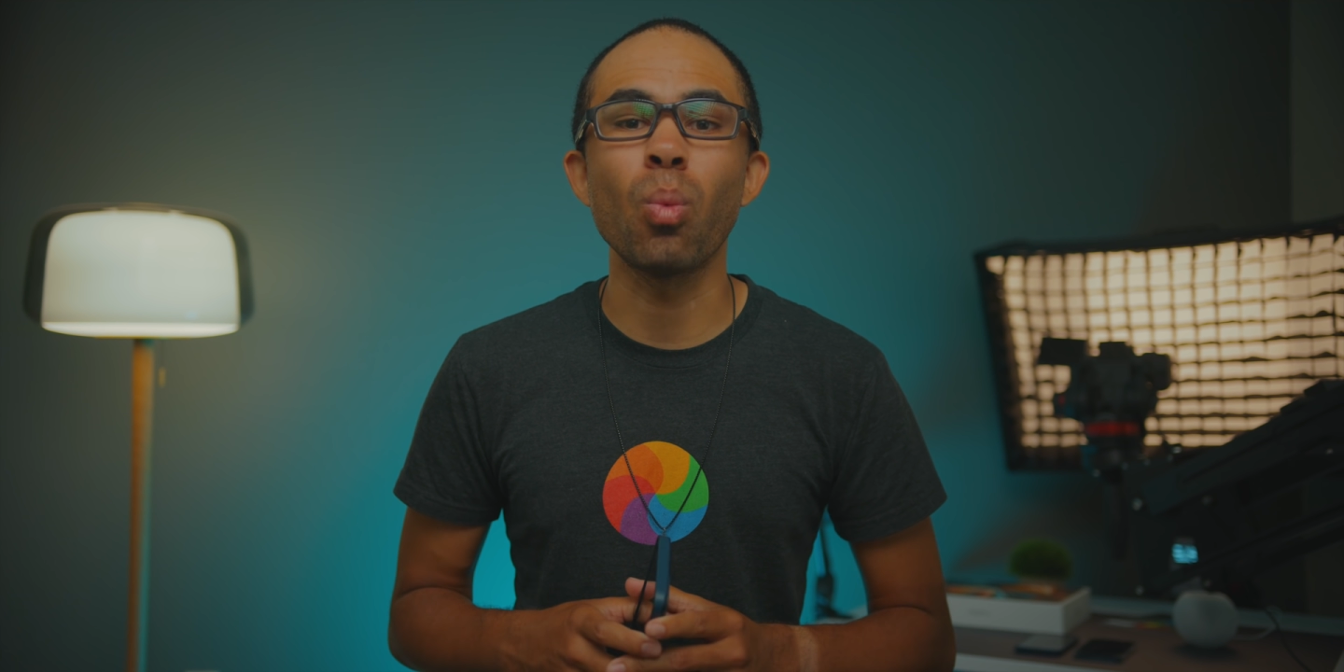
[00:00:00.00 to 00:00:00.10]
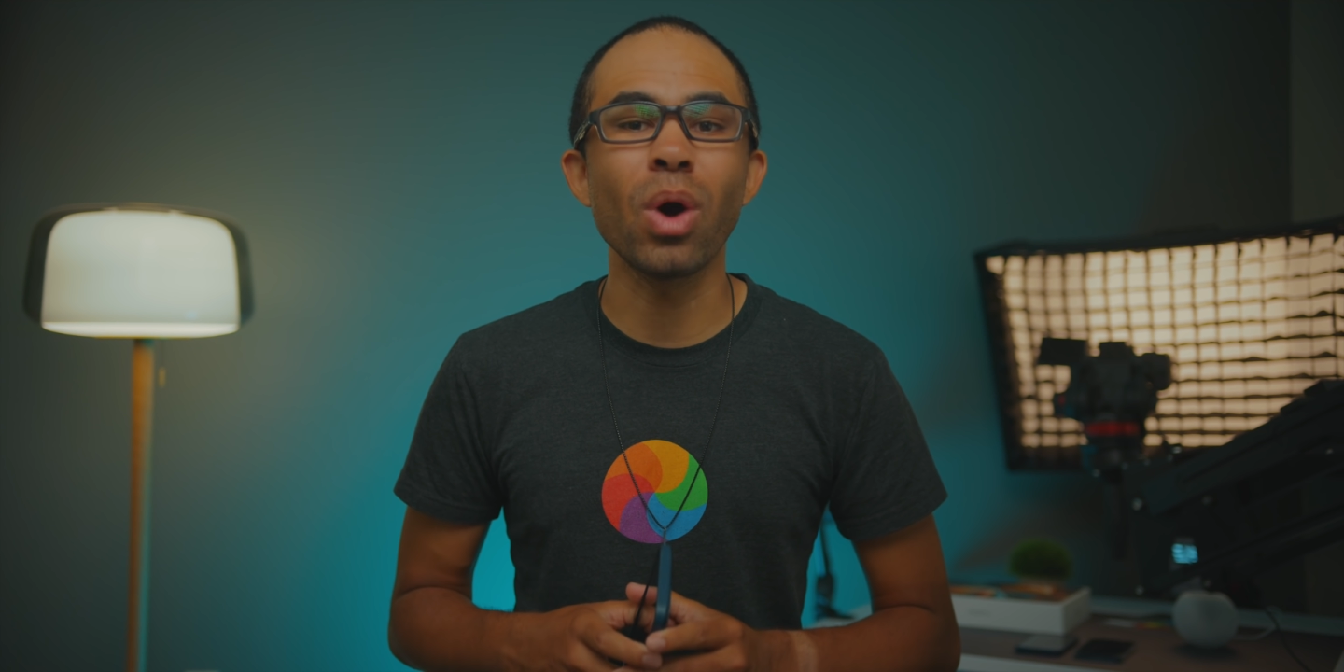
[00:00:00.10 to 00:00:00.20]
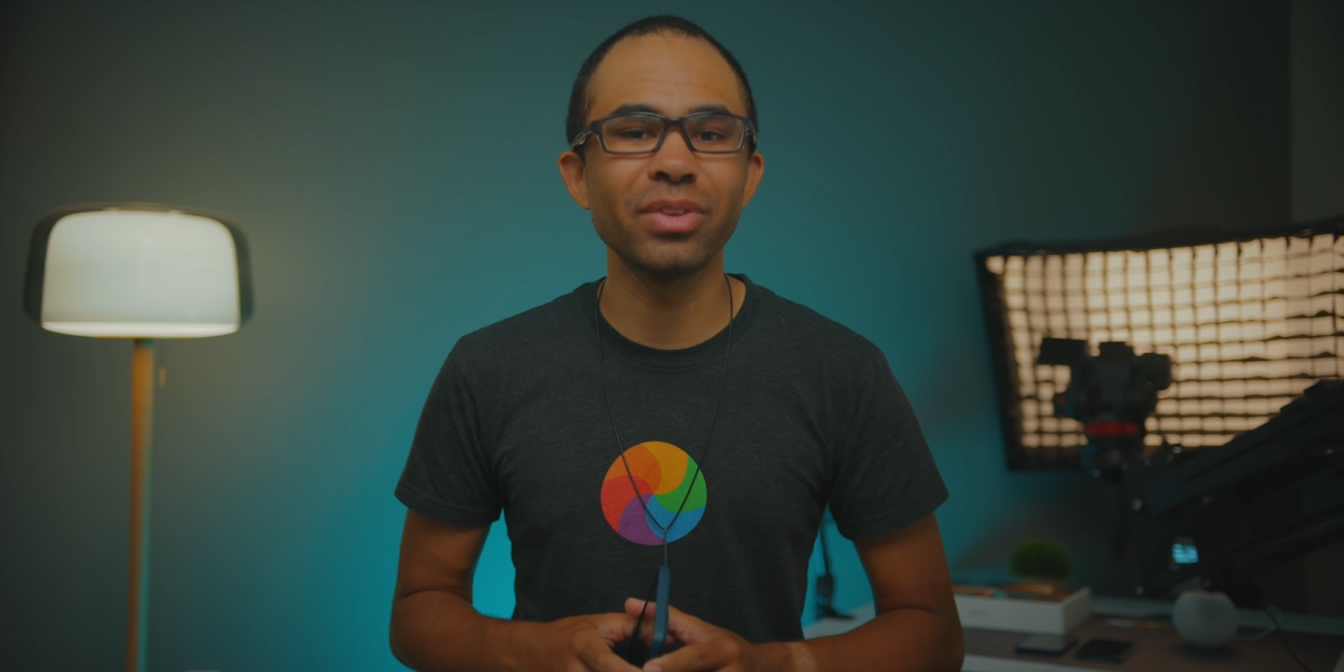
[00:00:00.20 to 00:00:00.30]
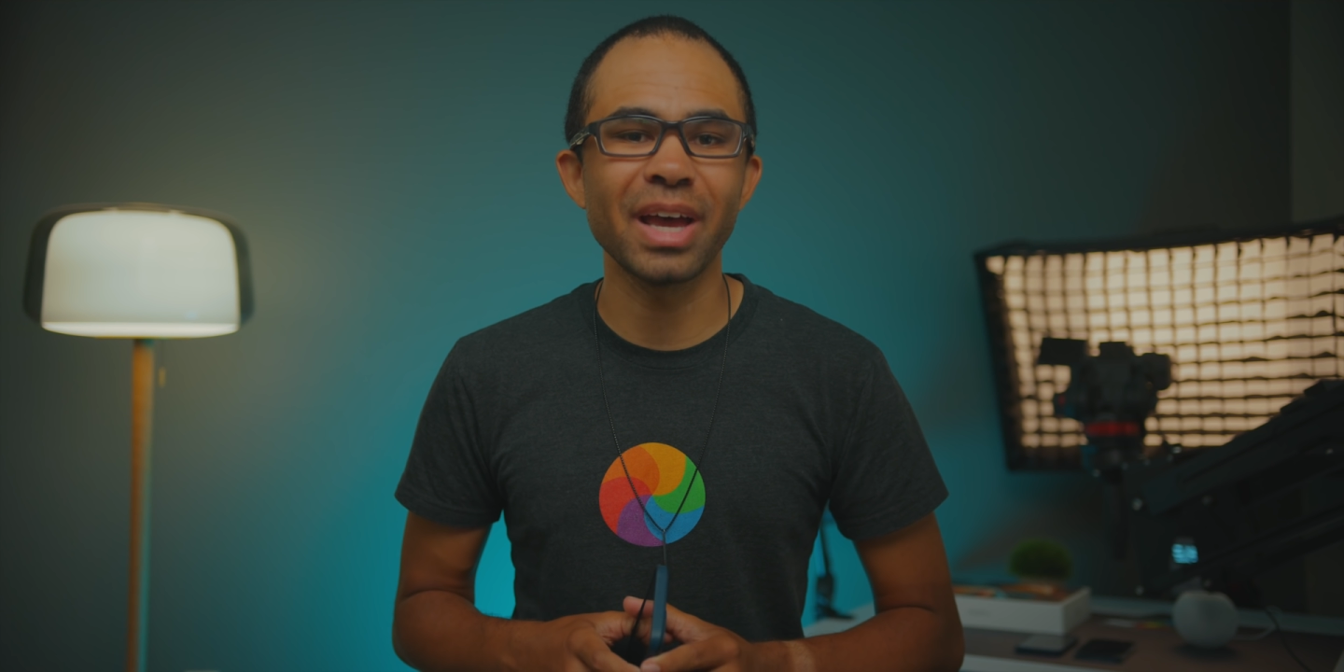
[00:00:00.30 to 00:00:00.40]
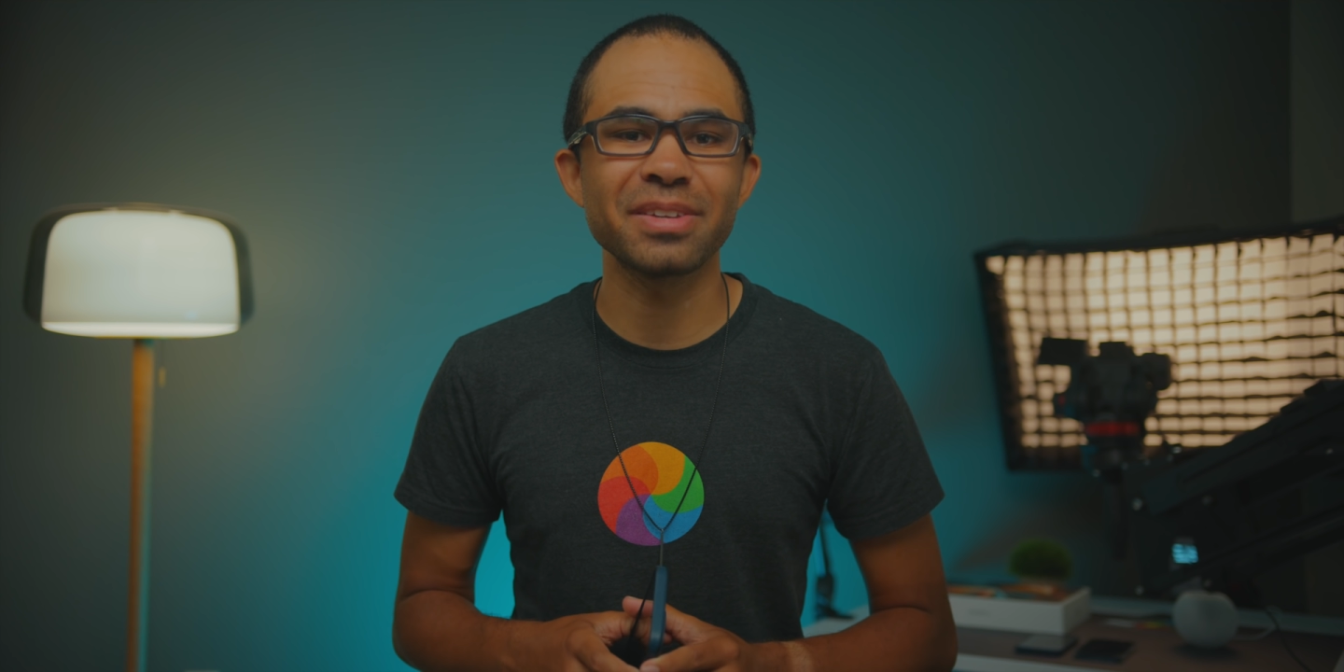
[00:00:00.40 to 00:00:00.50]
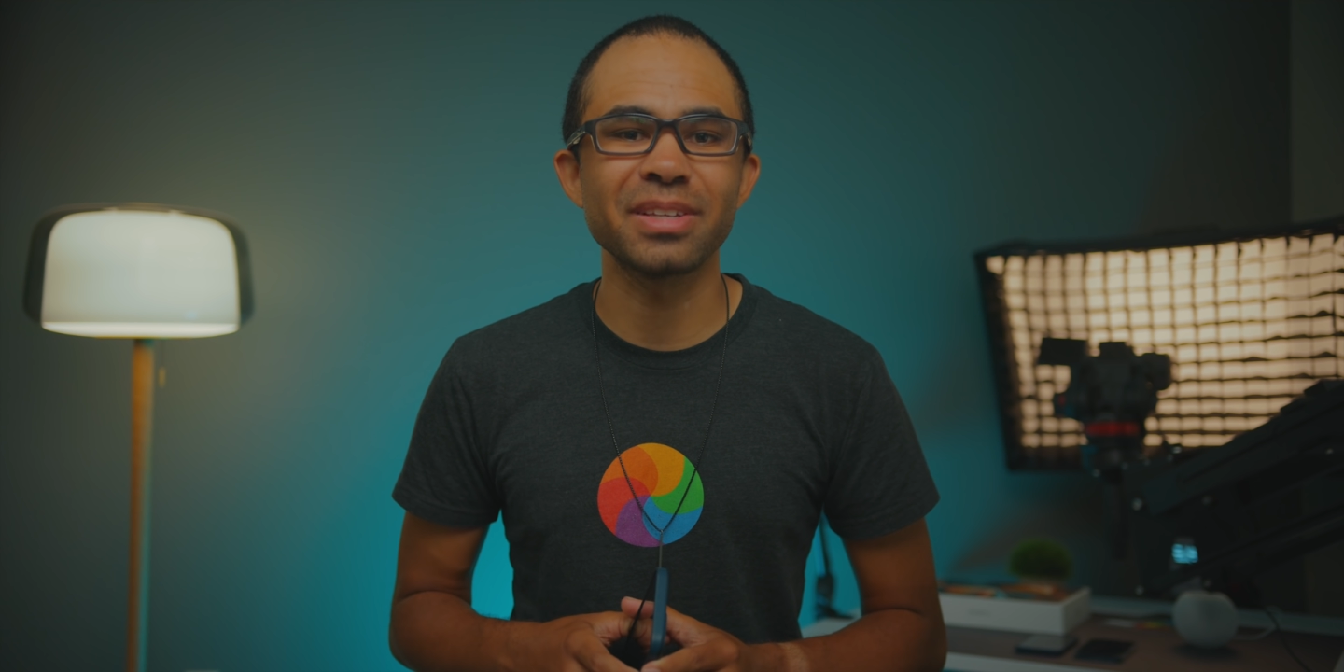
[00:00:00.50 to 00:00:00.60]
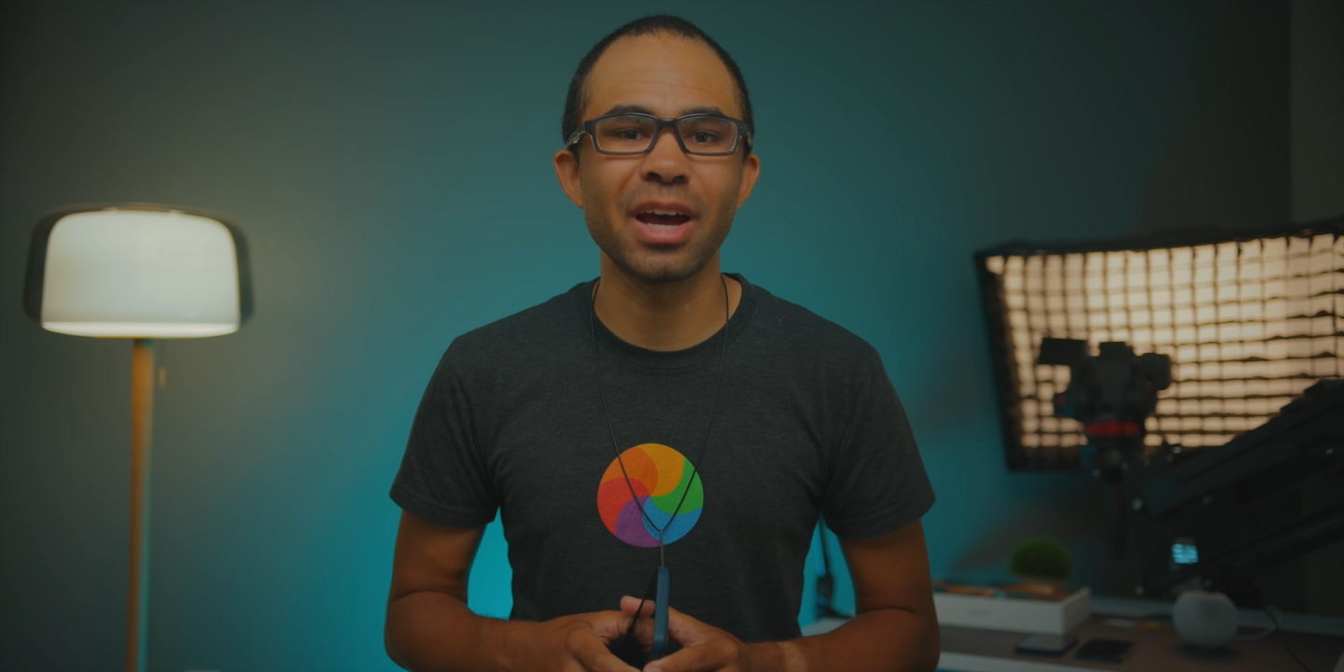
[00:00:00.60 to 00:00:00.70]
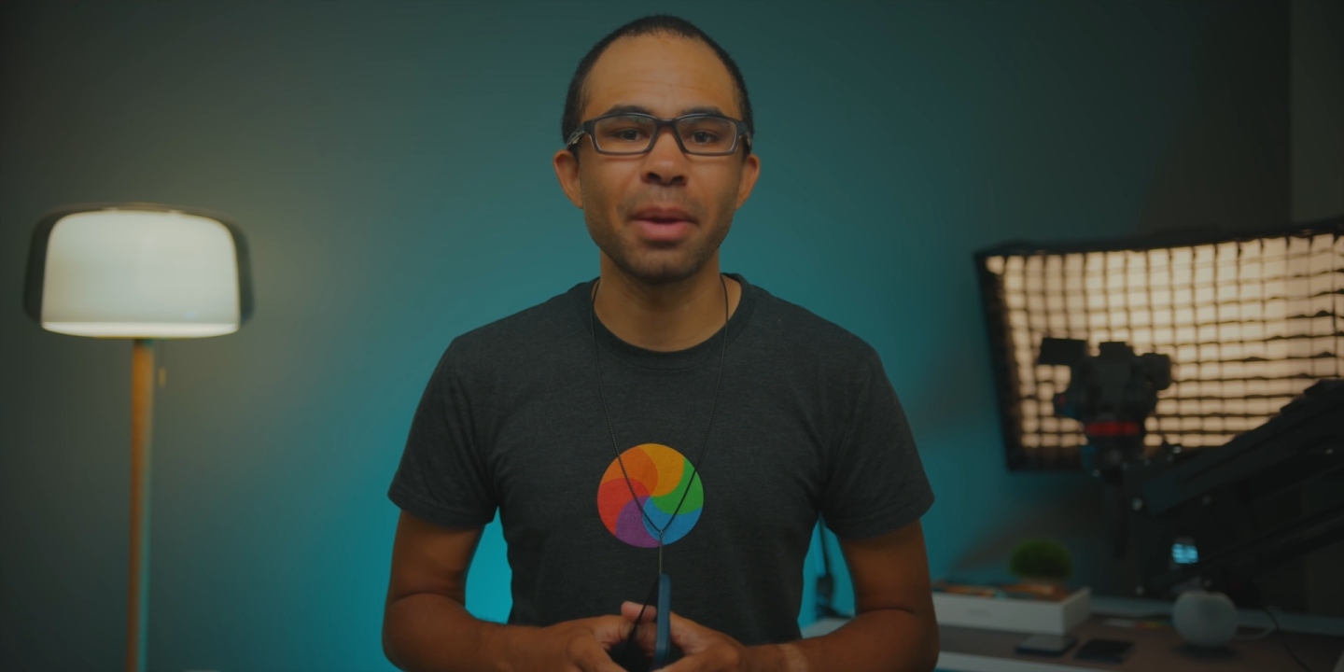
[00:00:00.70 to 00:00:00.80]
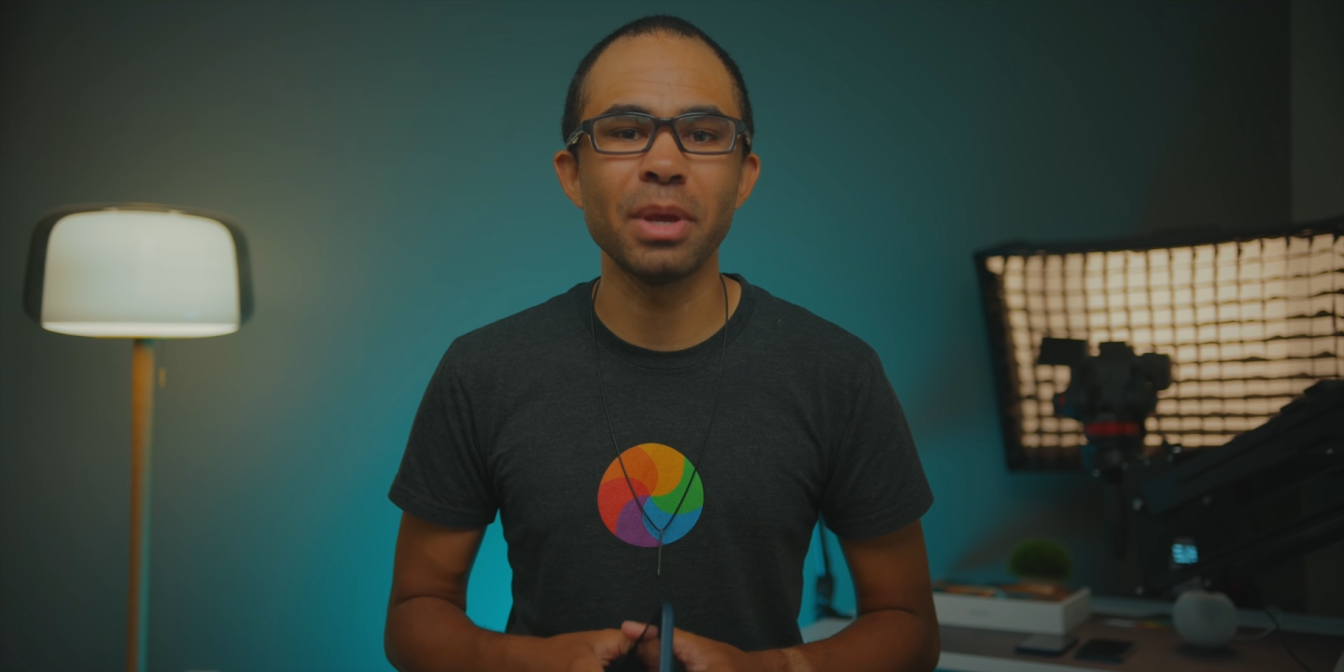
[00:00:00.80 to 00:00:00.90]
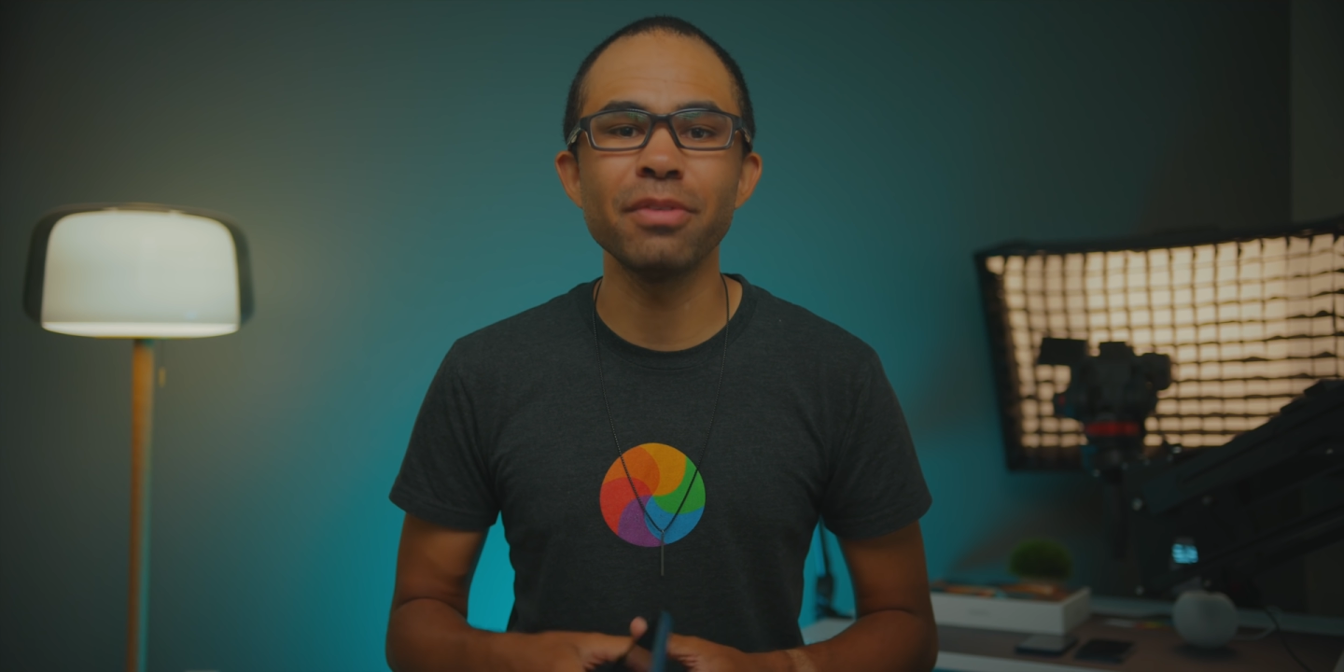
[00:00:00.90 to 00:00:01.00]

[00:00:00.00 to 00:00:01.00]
one last time,